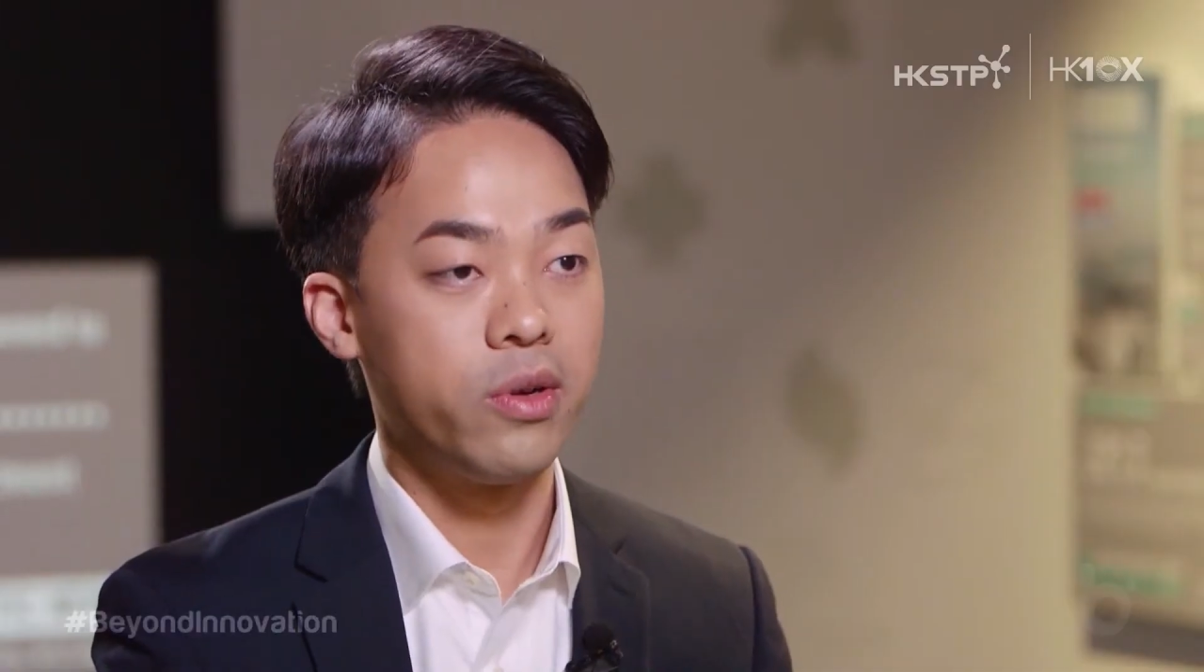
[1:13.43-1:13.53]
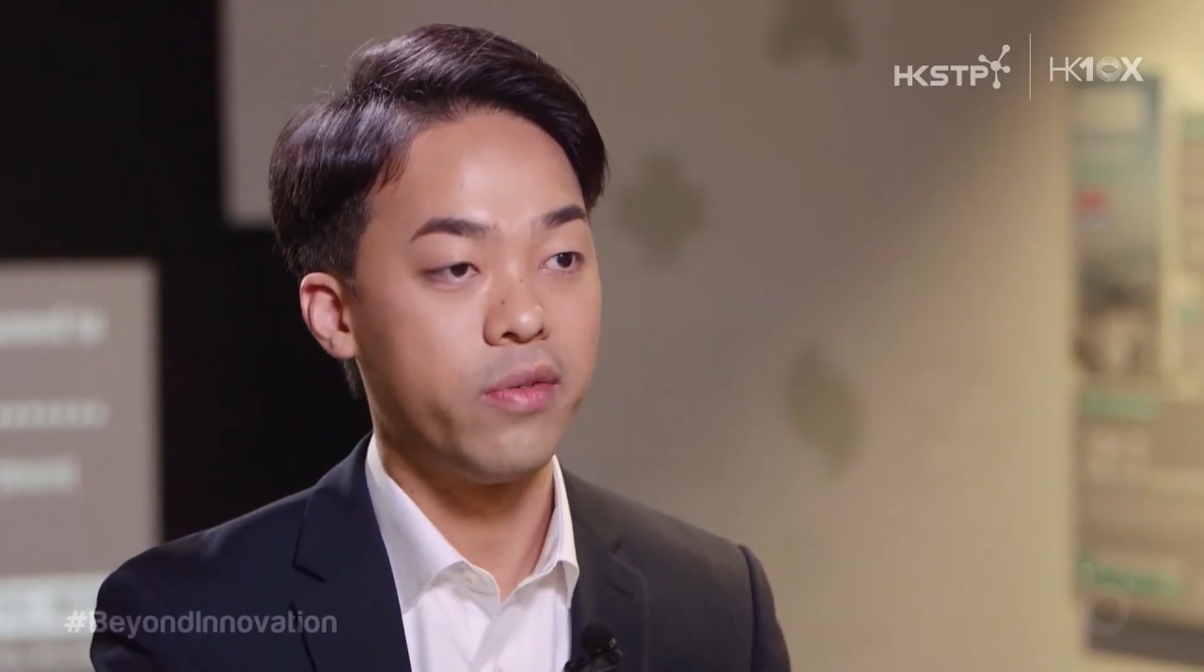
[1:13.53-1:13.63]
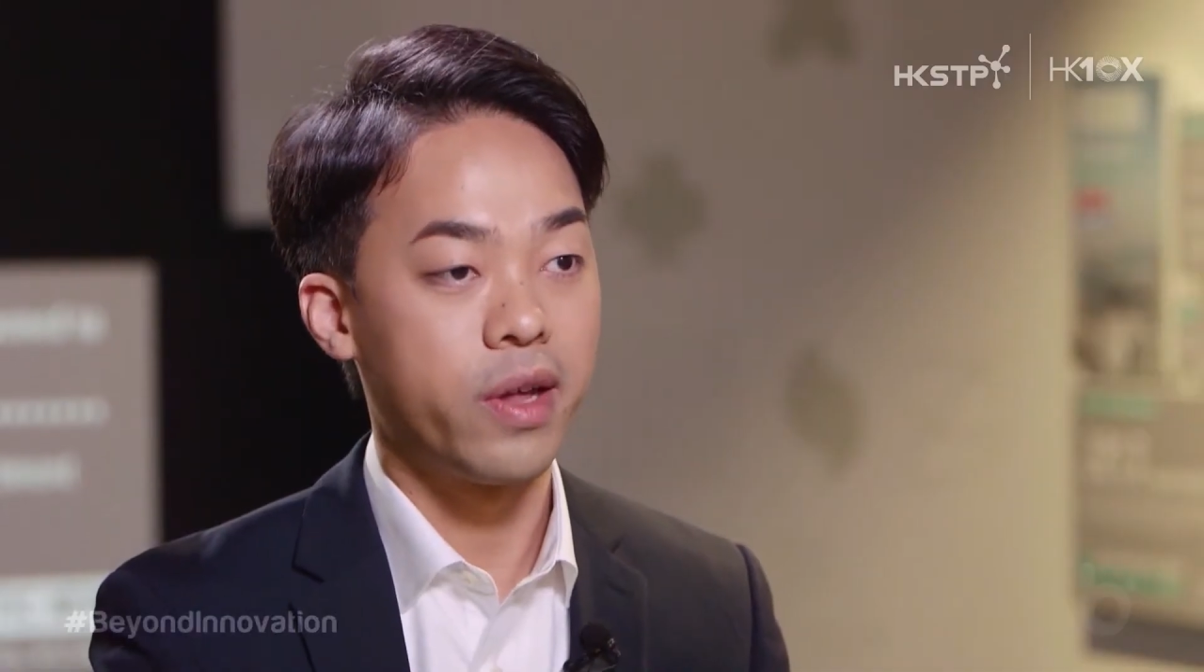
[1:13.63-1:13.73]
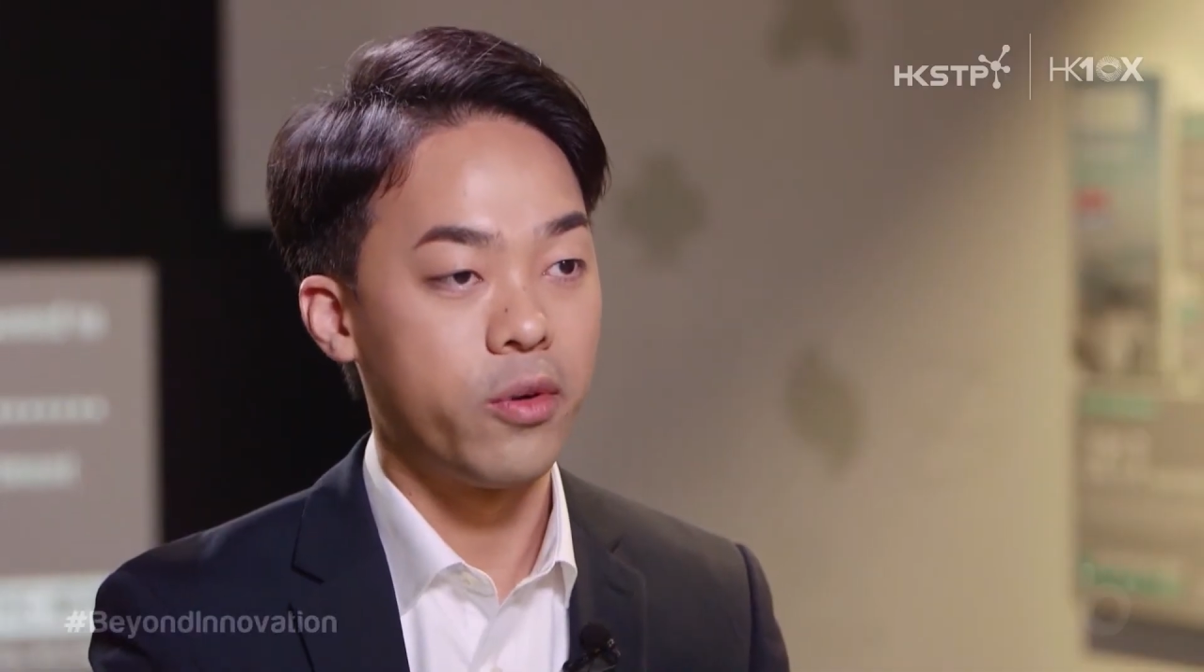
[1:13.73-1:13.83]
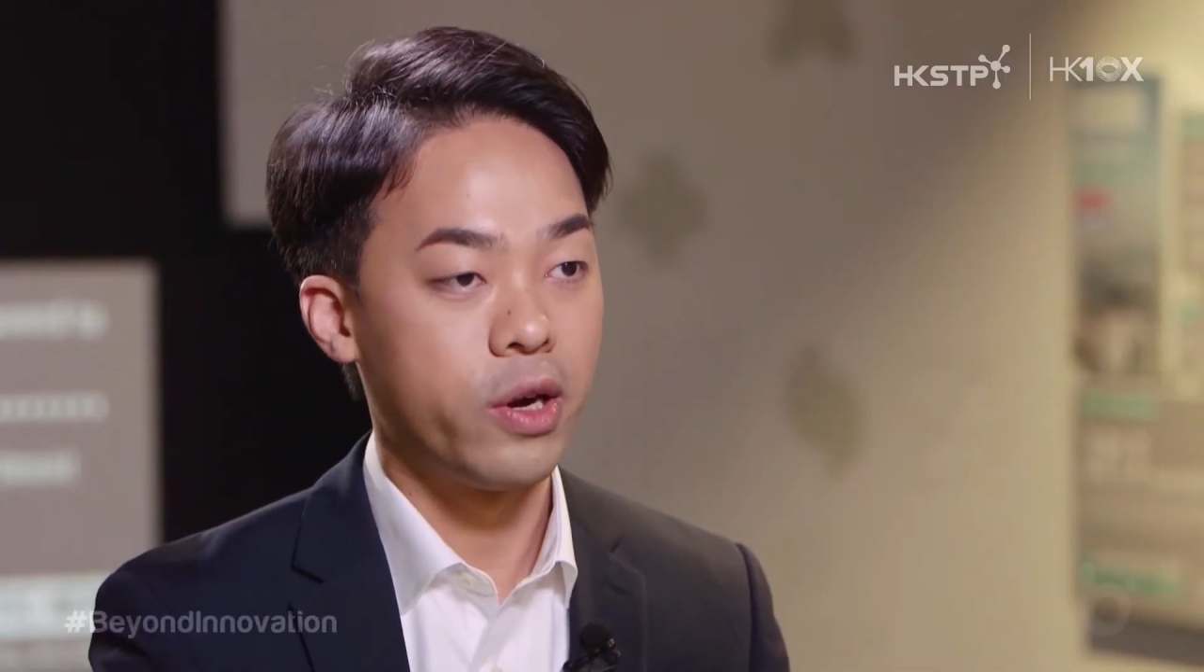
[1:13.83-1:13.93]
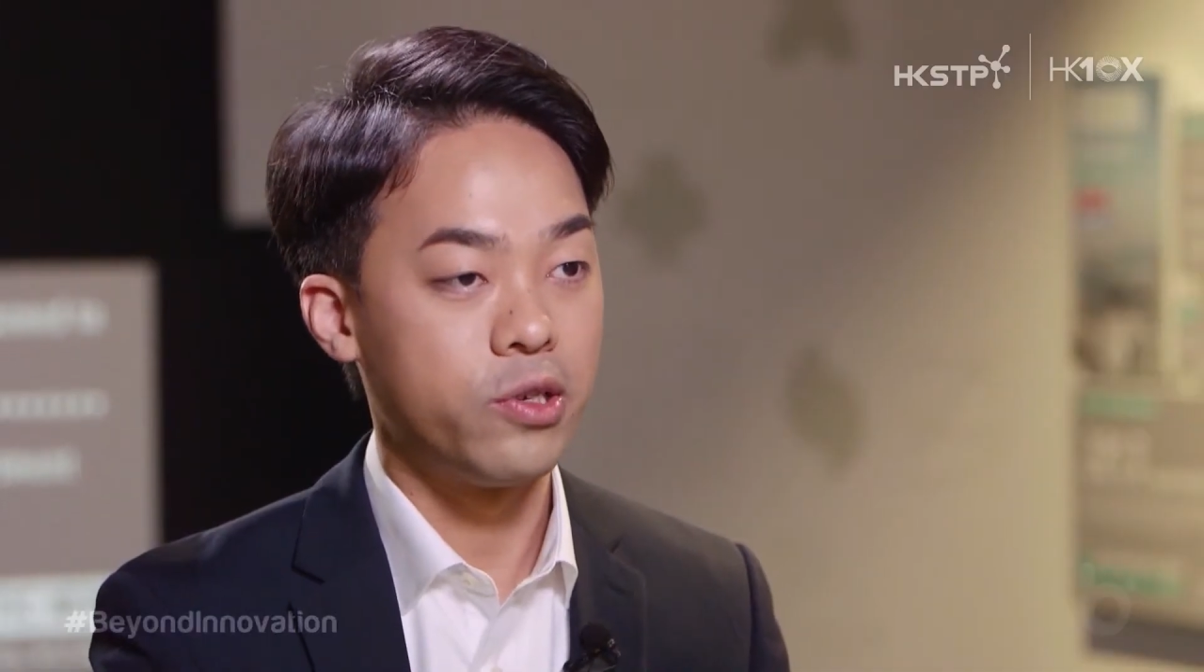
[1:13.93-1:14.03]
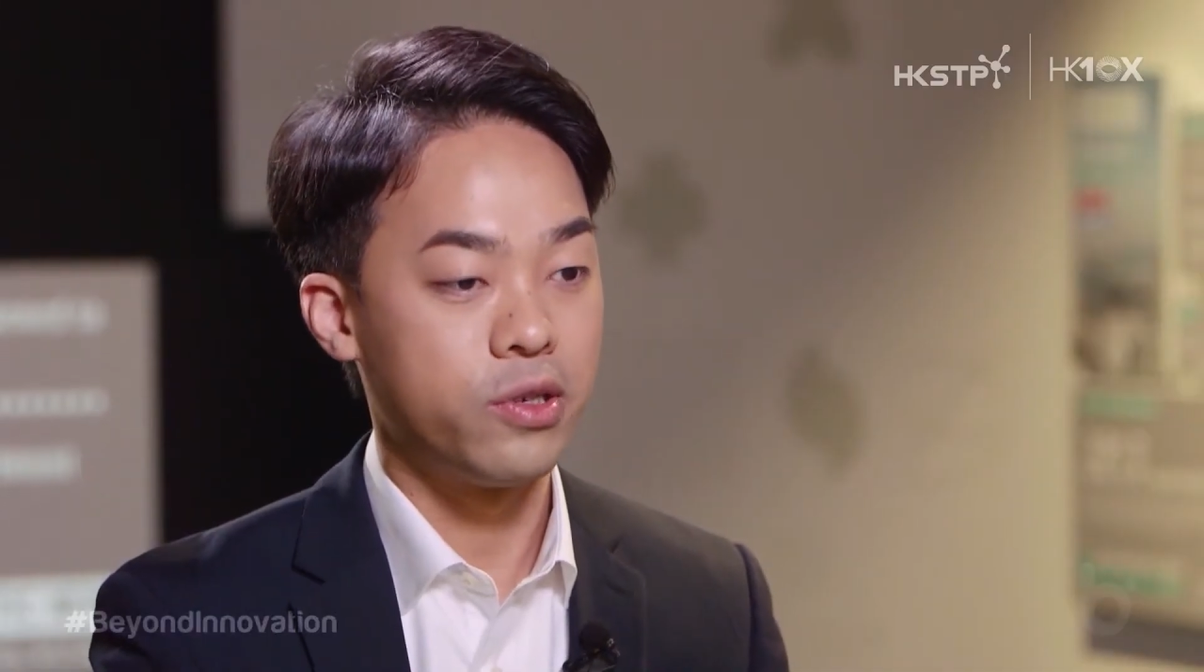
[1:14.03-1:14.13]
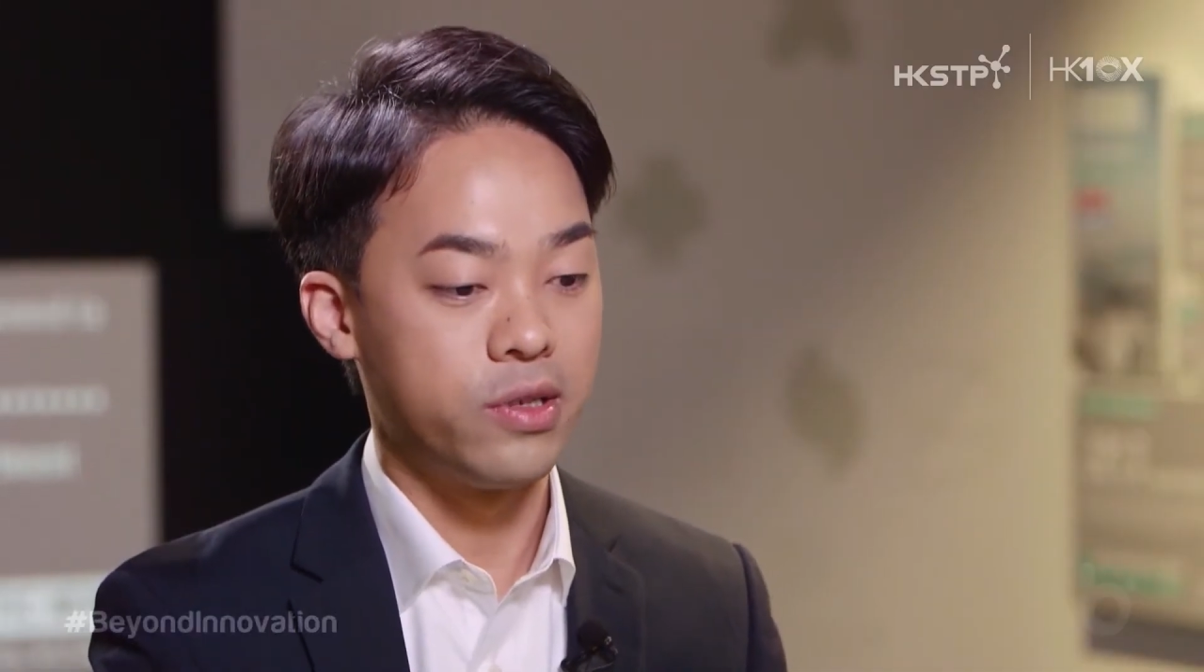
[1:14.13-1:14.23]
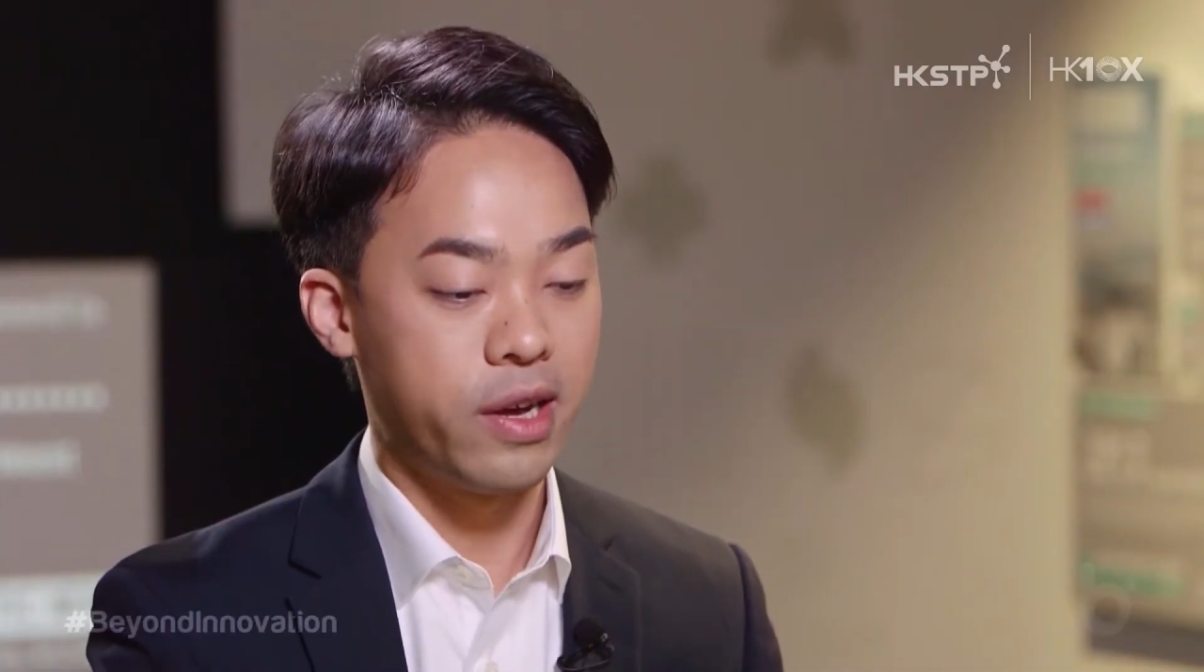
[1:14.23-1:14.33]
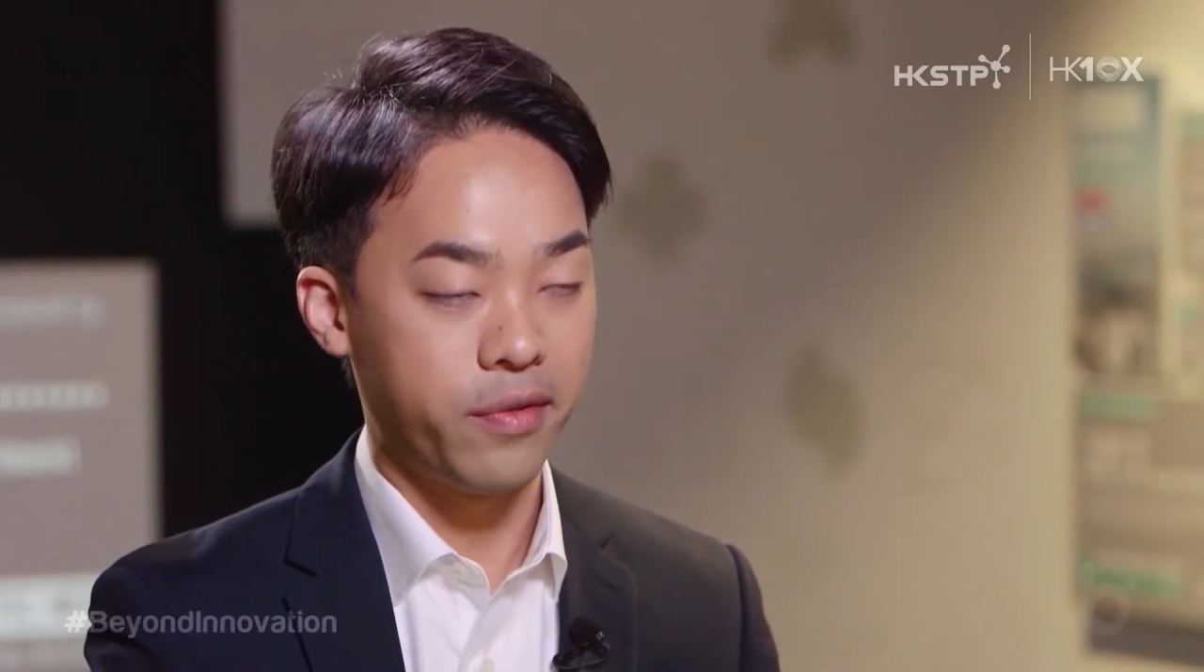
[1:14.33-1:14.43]

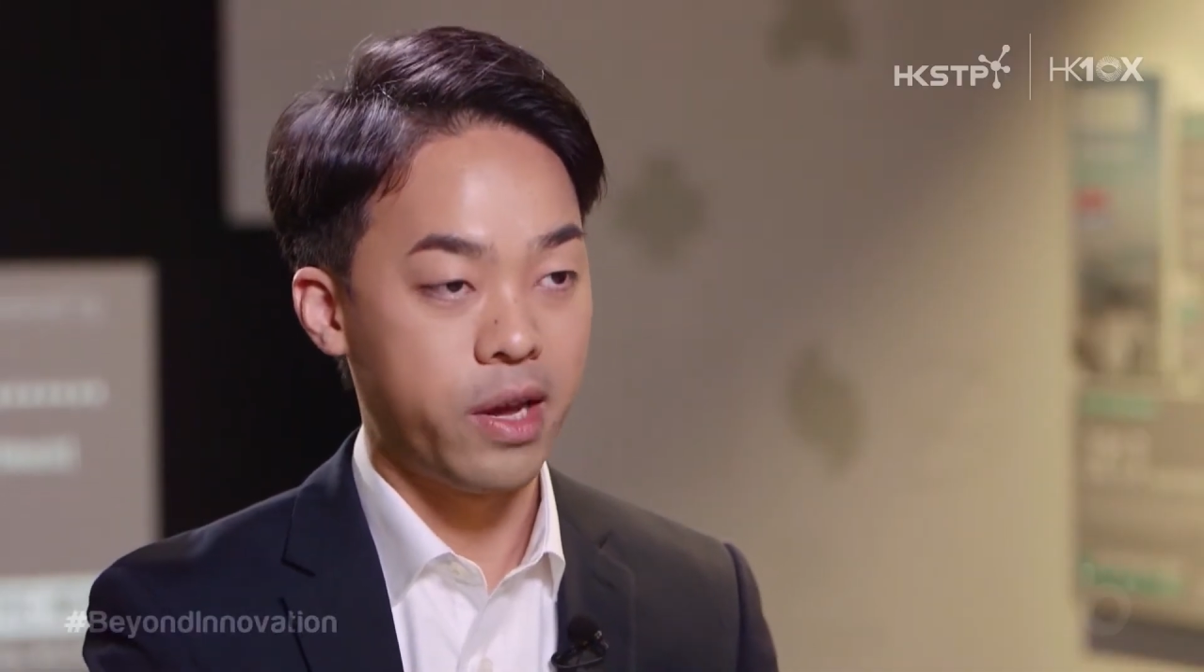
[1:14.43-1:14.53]
evaluations have